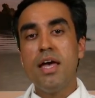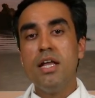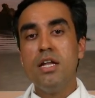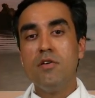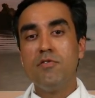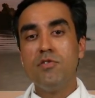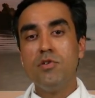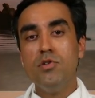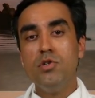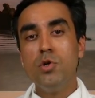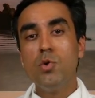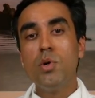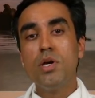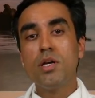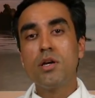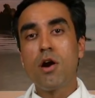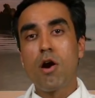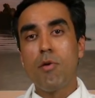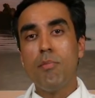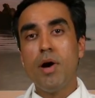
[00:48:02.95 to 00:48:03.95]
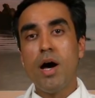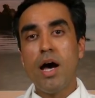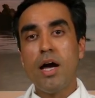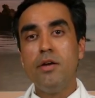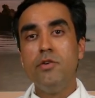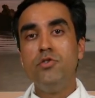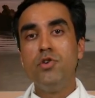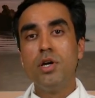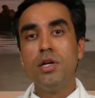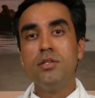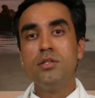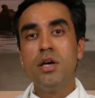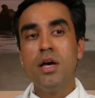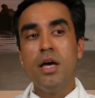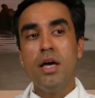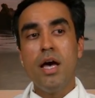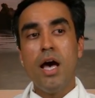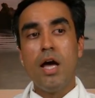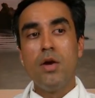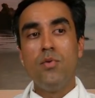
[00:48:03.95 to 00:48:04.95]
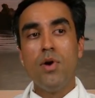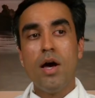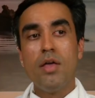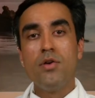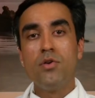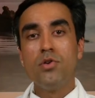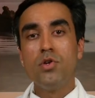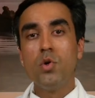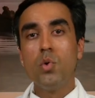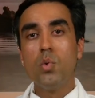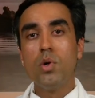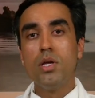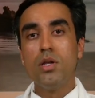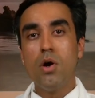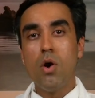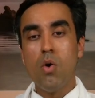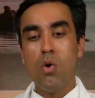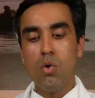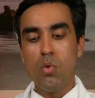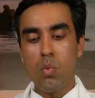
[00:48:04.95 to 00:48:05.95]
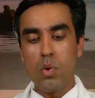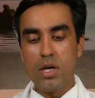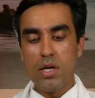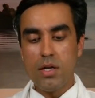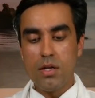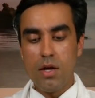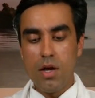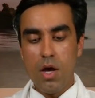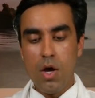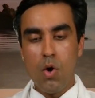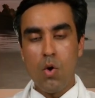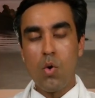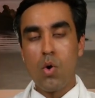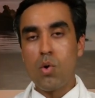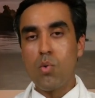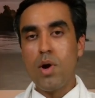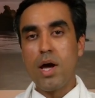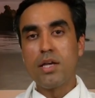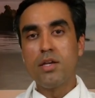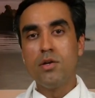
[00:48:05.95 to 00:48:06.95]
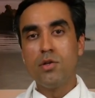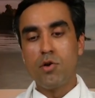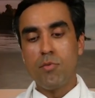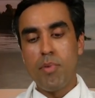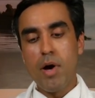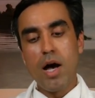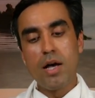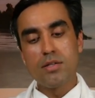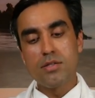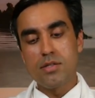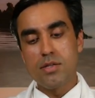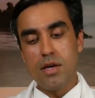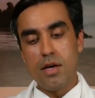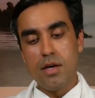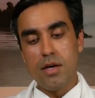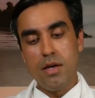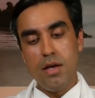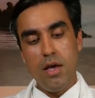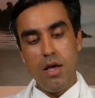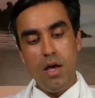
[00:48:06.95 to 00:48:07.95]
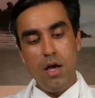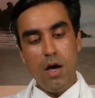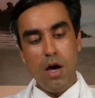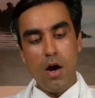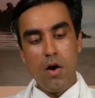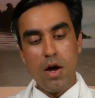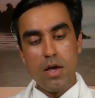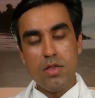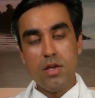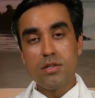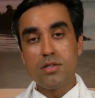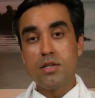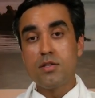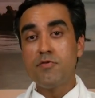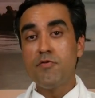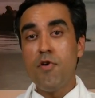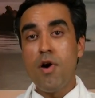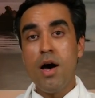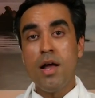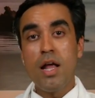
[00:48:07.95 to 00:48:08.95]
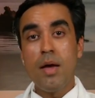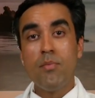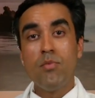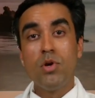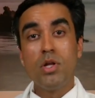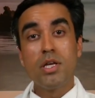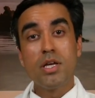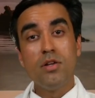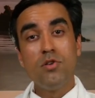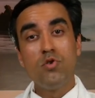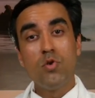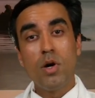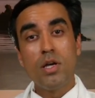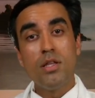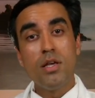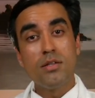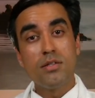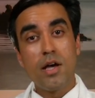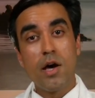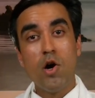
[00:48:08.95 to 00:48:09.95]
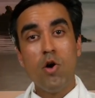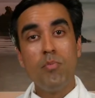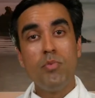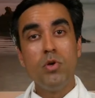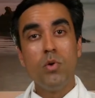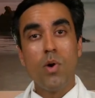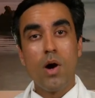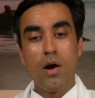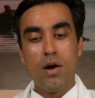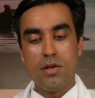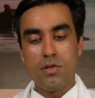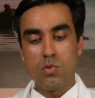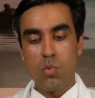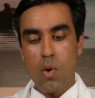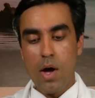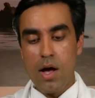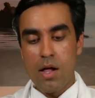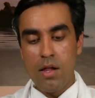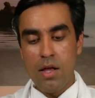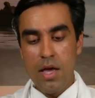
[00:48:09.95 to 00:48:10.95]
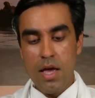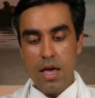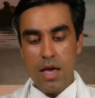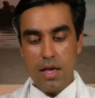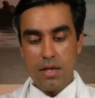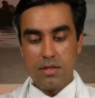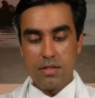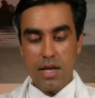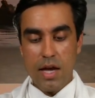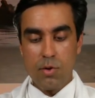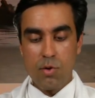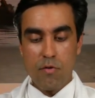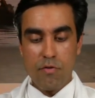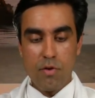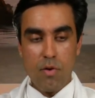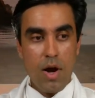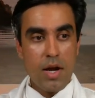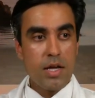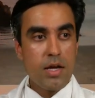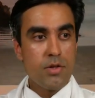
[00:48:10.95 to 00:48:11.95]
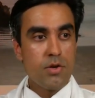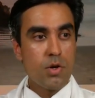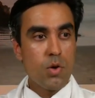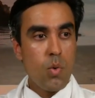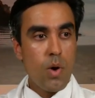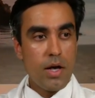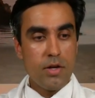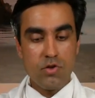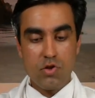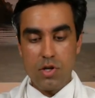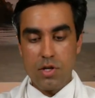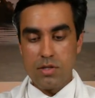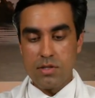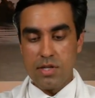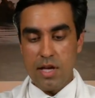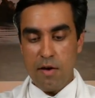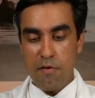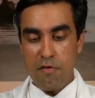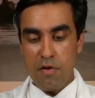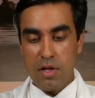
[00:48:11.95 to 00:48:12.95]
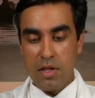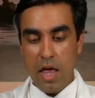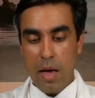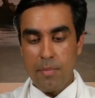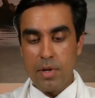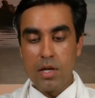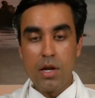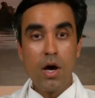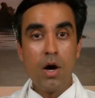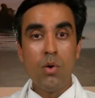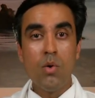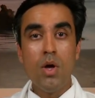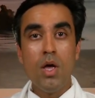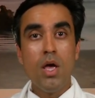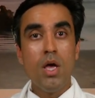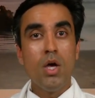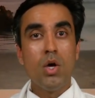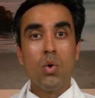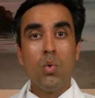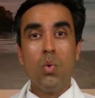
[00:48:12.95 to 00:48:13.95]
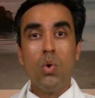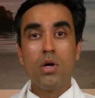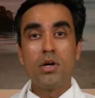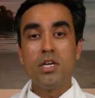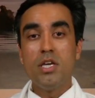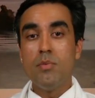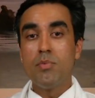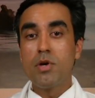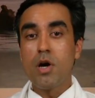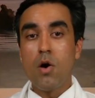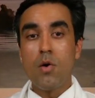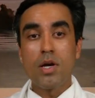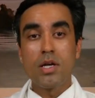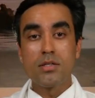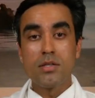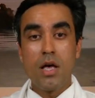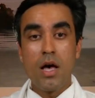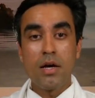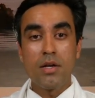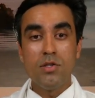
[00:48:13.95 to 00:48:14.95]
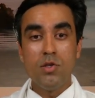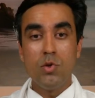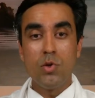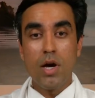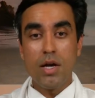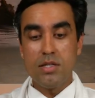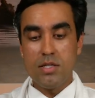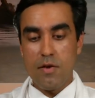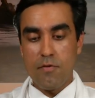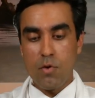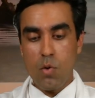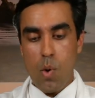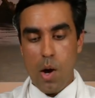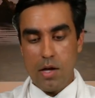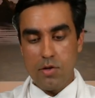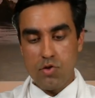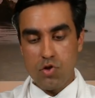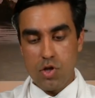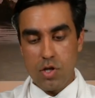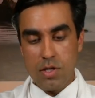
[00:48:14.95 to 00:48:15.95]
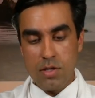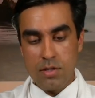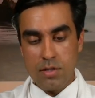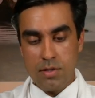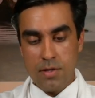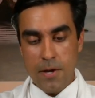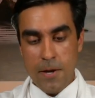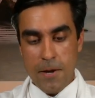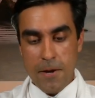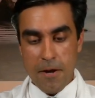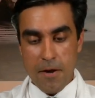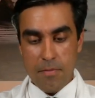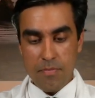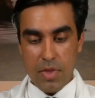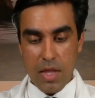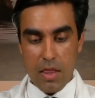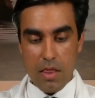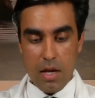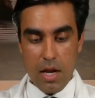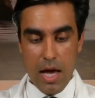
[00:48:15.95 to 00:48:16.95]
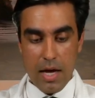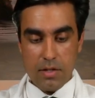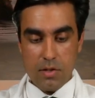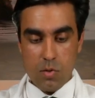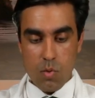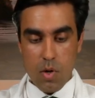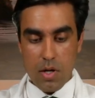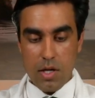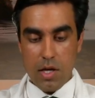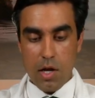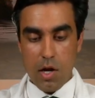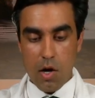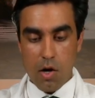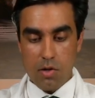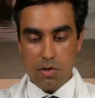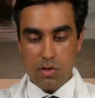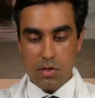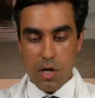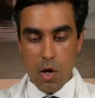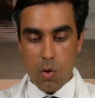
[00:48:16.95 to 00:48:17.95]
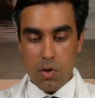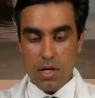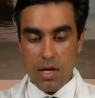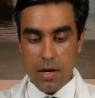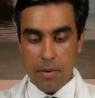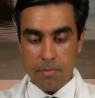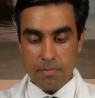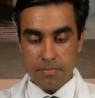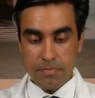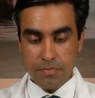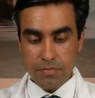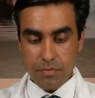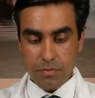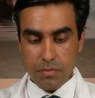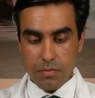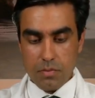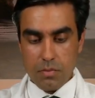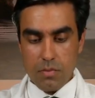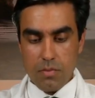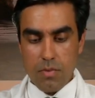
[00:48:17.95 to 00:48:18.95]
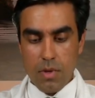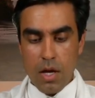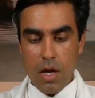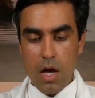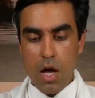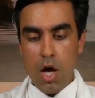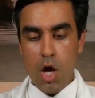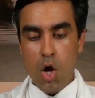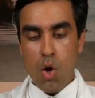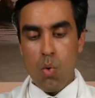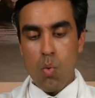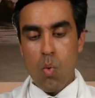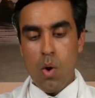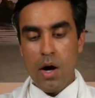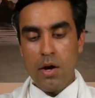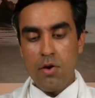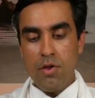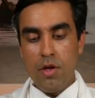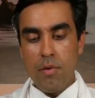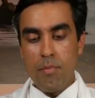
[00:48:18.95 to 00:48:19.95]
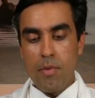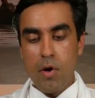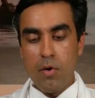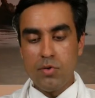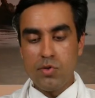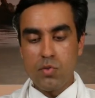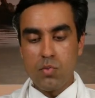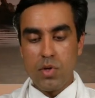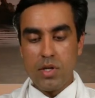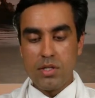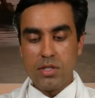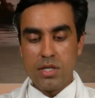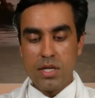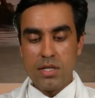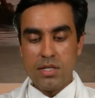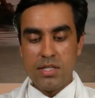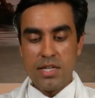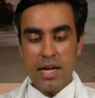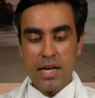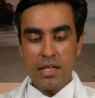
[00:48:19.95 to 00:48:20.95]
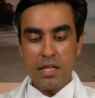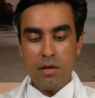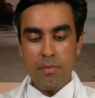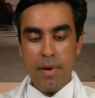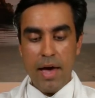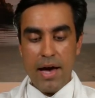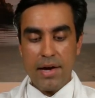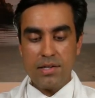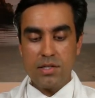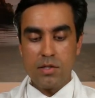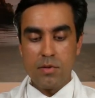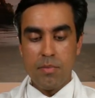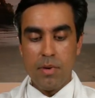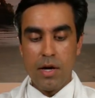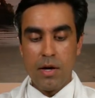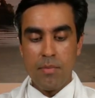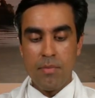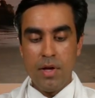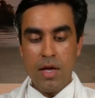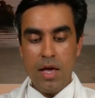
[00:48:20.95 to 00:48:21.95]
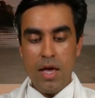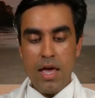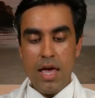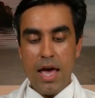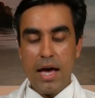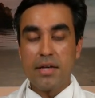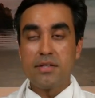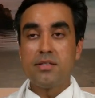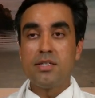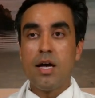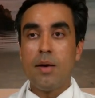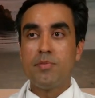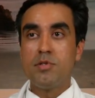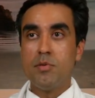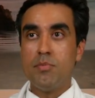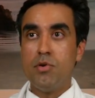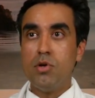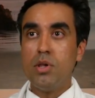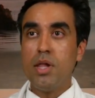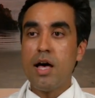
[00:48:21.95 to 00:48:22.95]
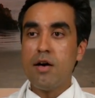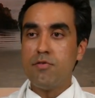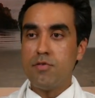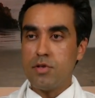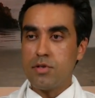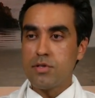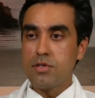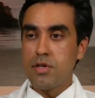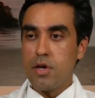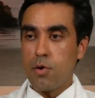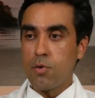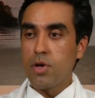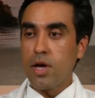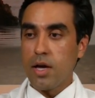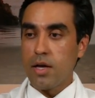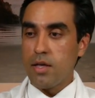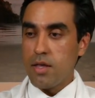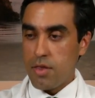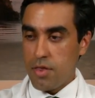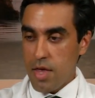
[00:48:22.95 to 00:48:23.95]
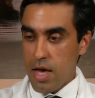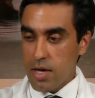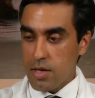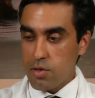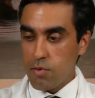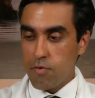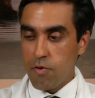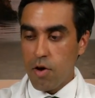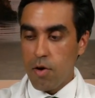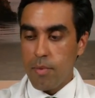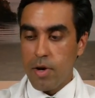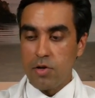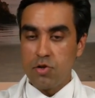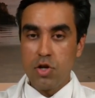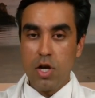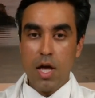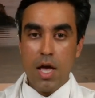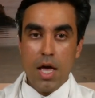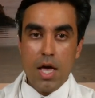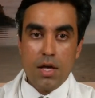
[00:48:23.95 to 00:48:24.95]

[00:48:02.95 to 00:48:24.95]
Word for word: And if you do eat carbohydrates, I'd rather you eat whole wheat or regular pasta. All right, this is fun. I'm really enjoying this. I hope you are as well. Sandra, if there are any other questions, definitely let me know. We'll keep going as long as you guys have questions. The next one here sodium what are the most recent daily maximum acceptable levels? Okay, thank you very much.